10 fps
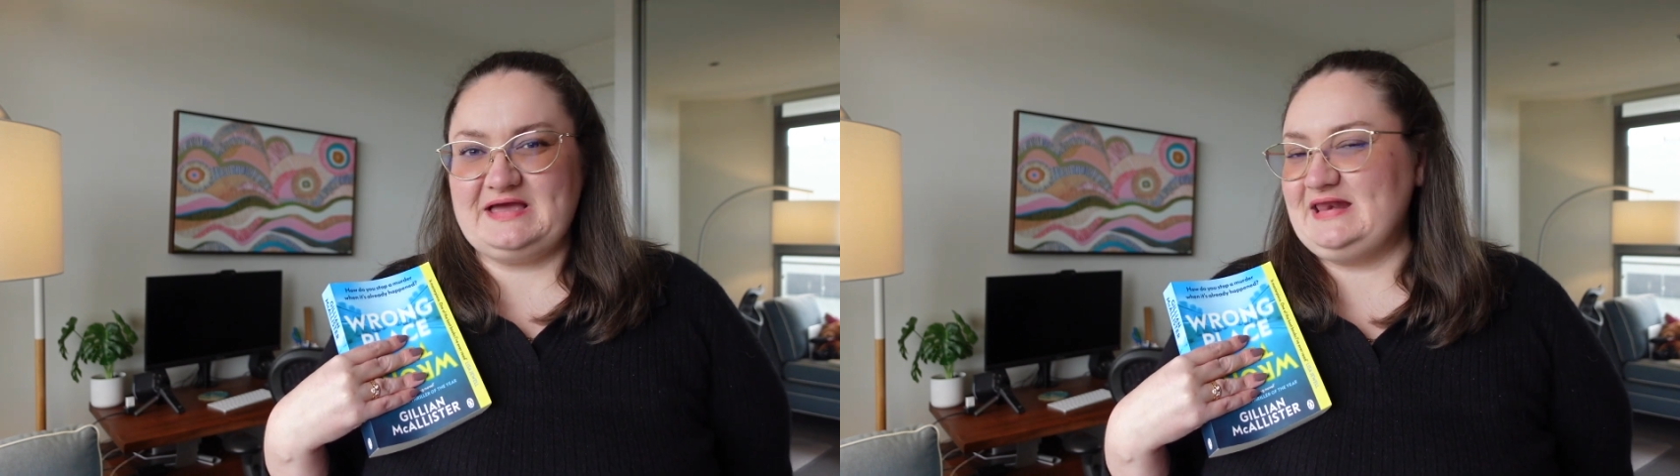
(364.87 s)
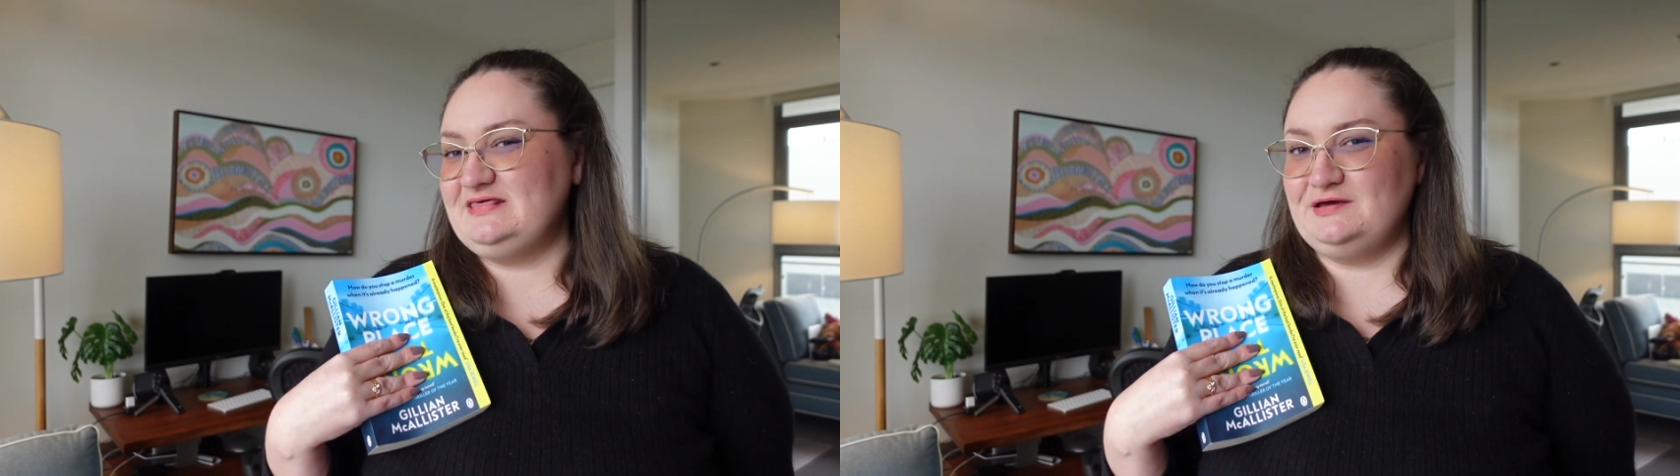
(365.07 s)

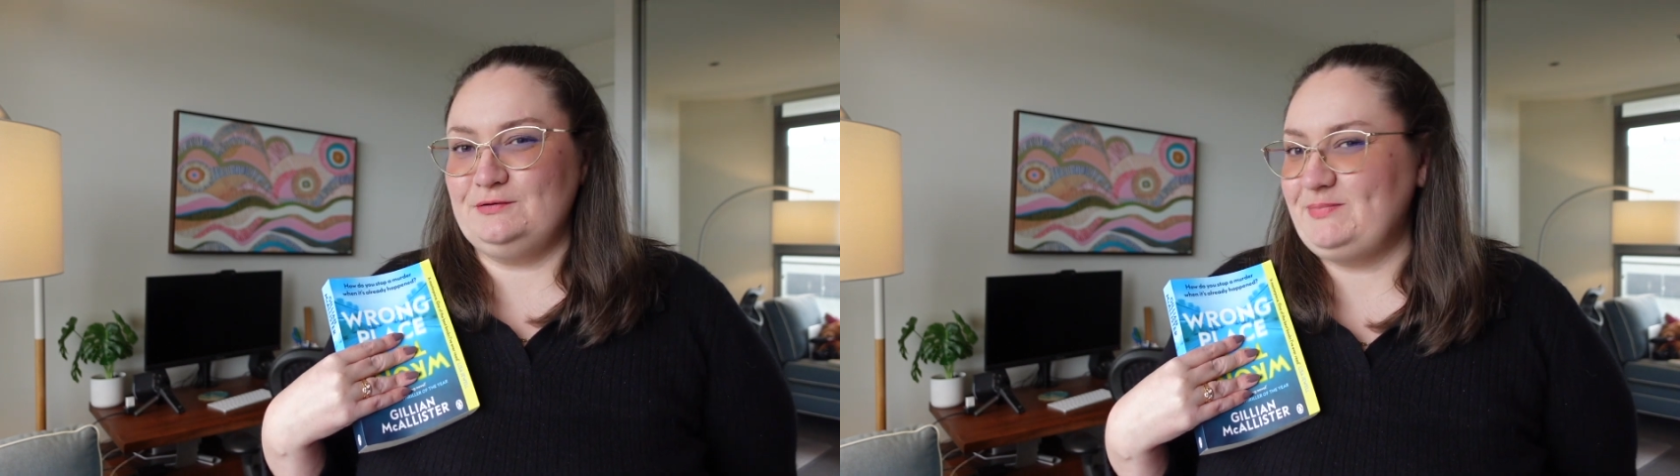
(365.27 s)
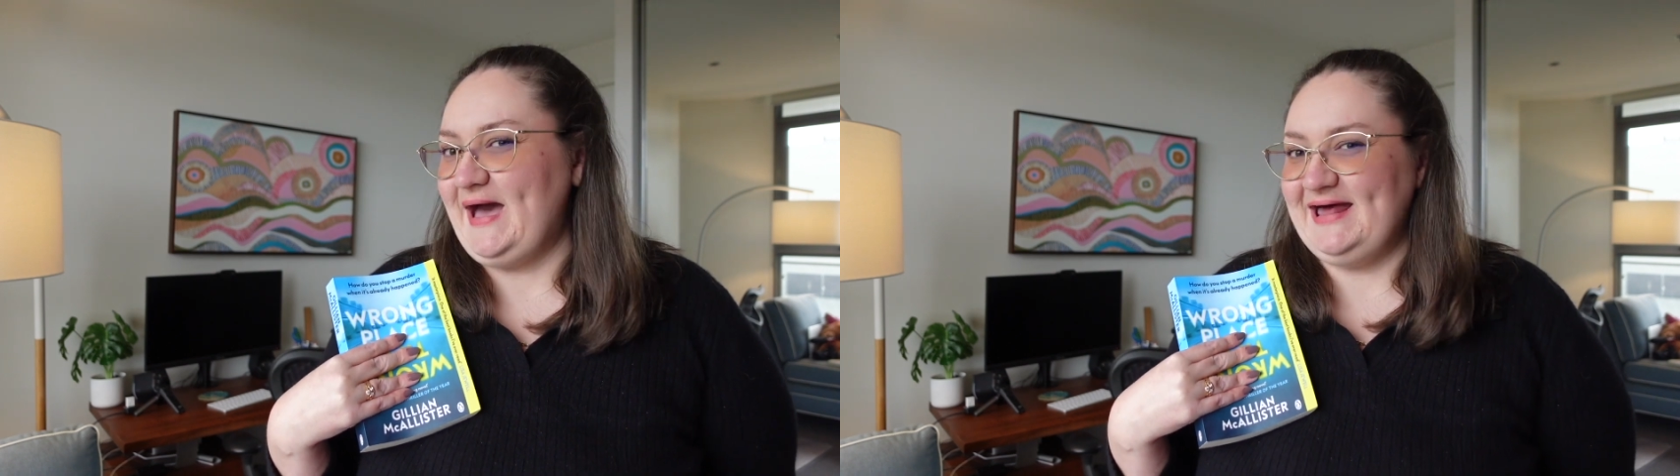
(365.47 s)

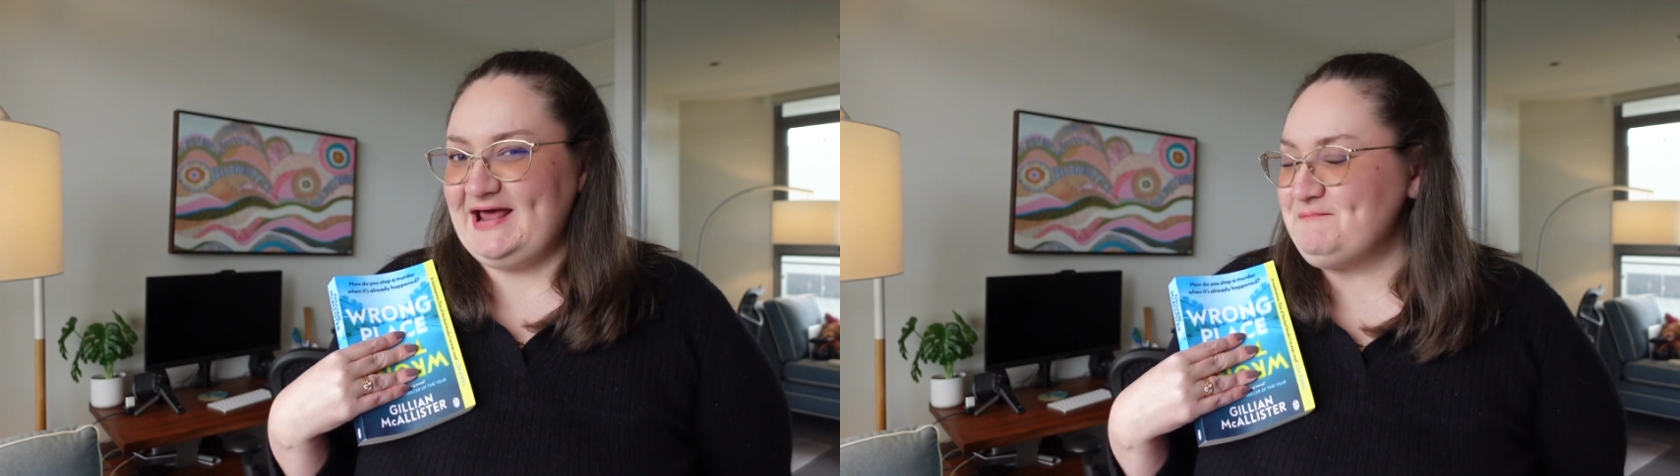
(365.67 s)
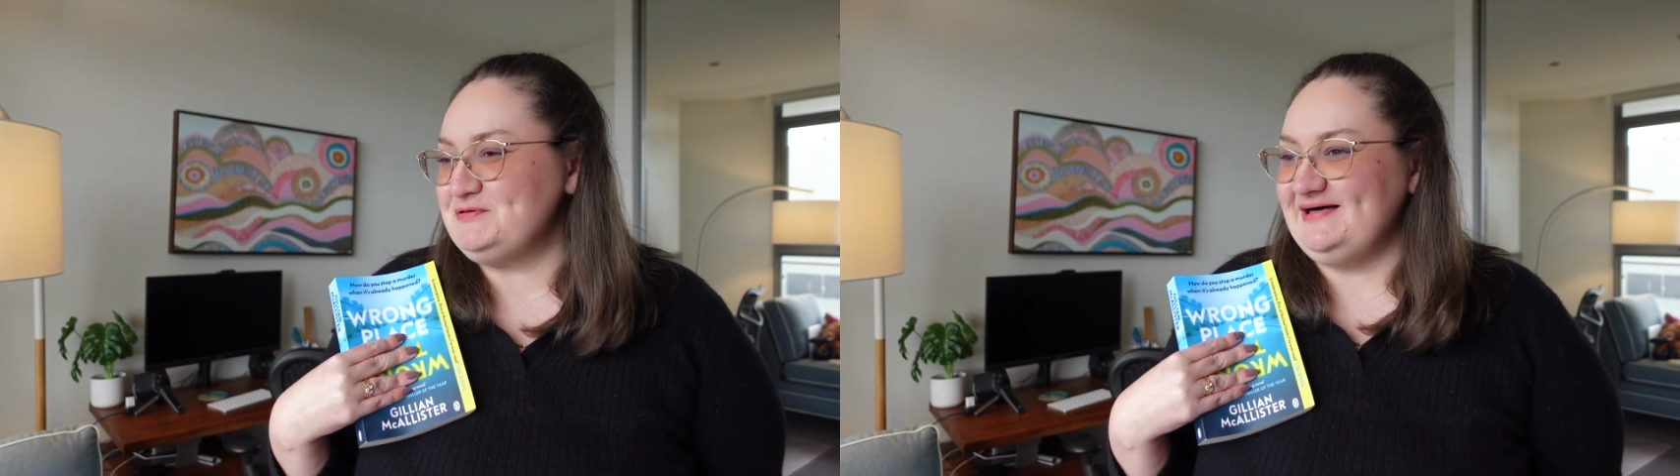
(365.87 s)
anything bad
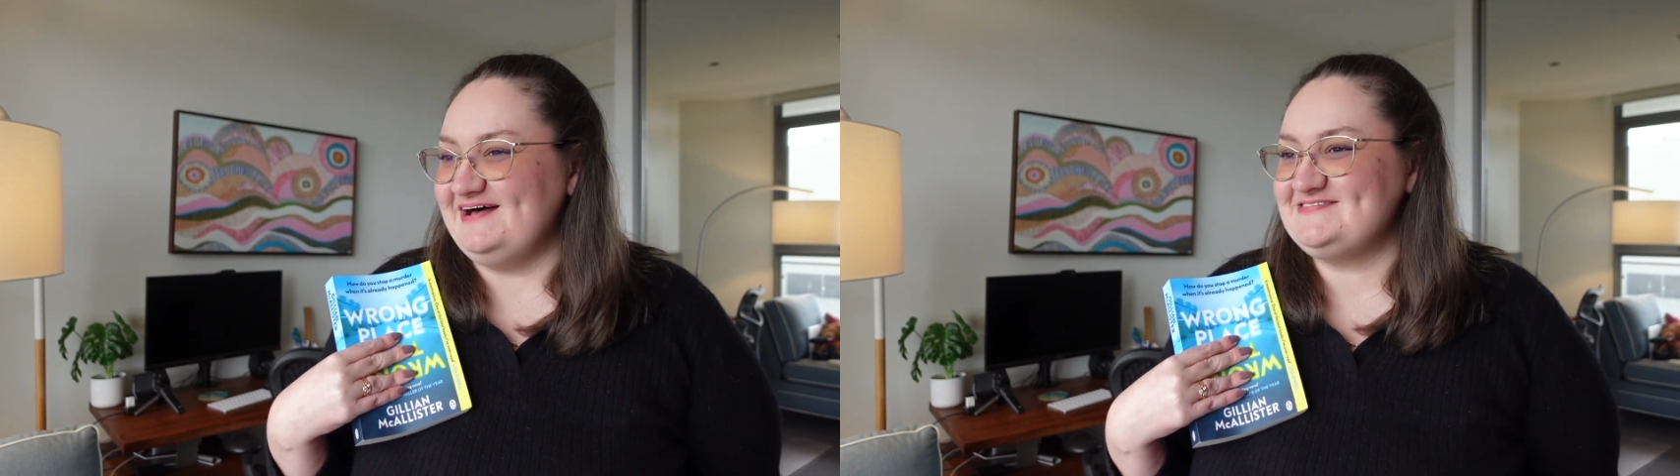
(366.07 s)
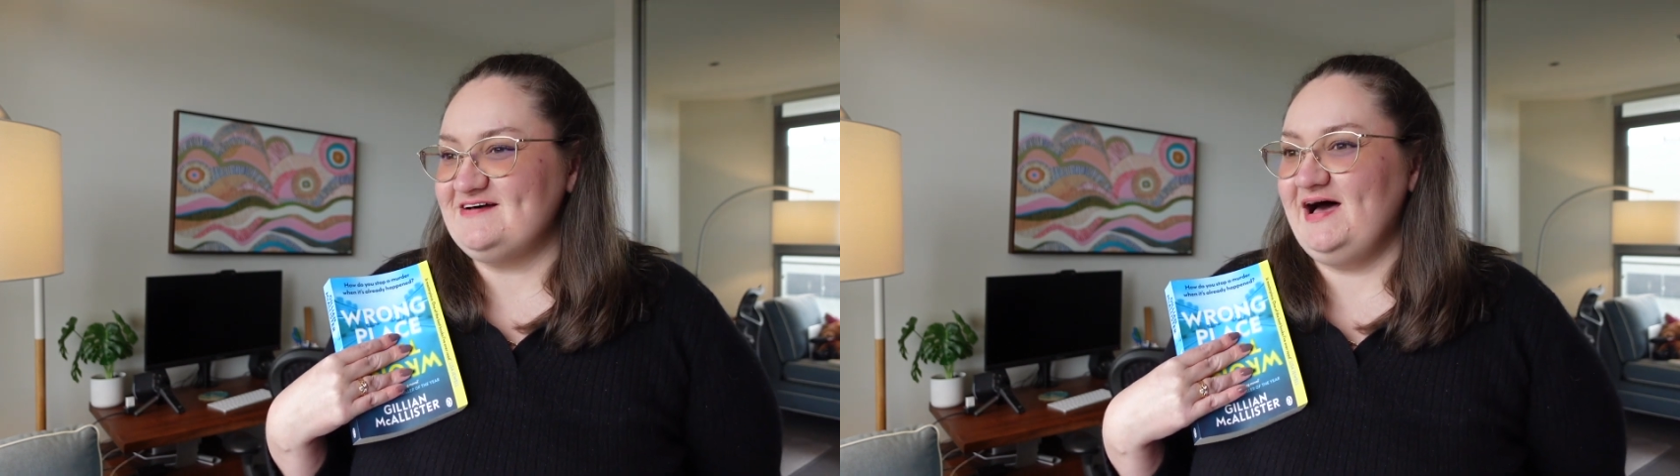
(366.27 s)
happened
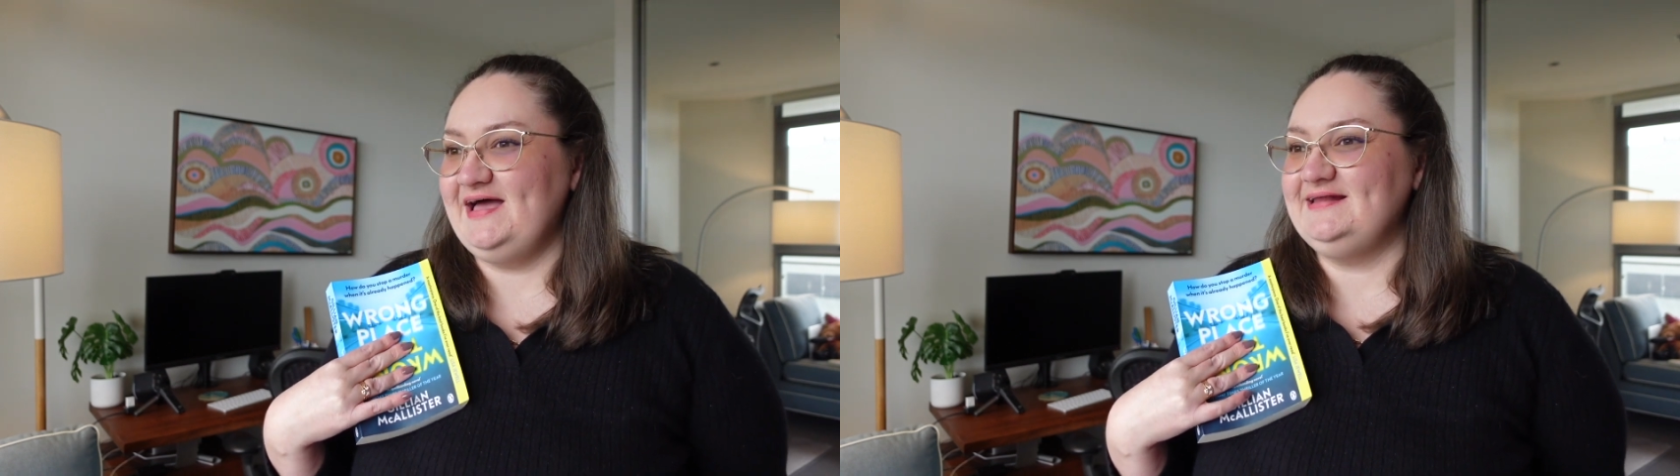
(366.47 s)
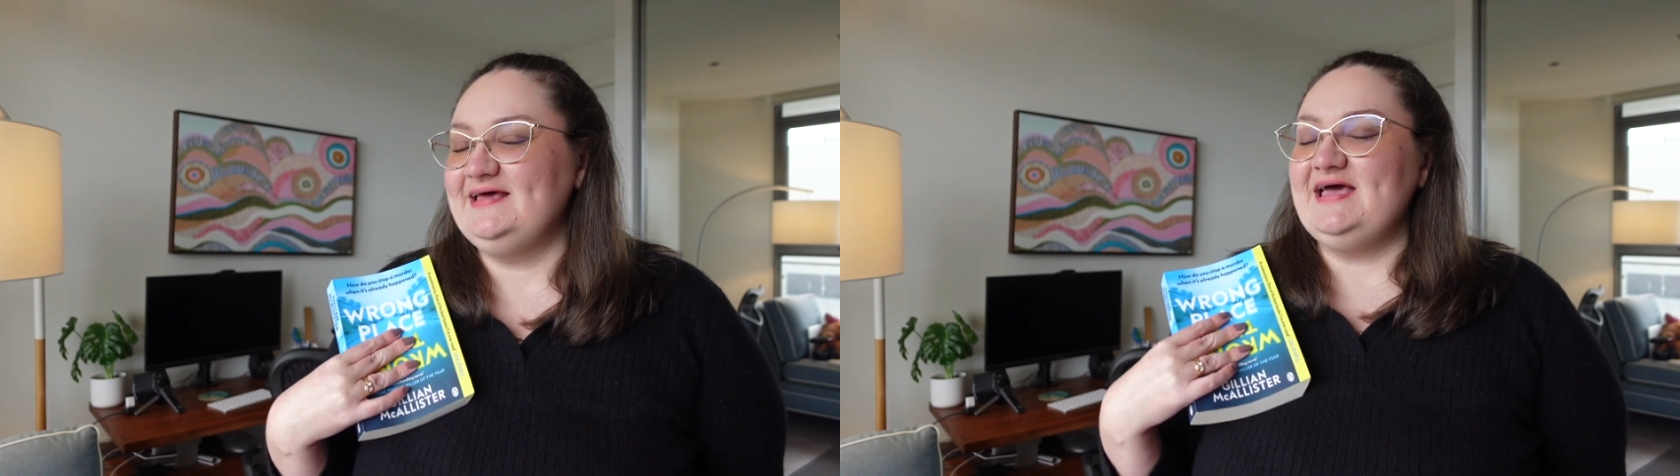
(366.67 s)
last night.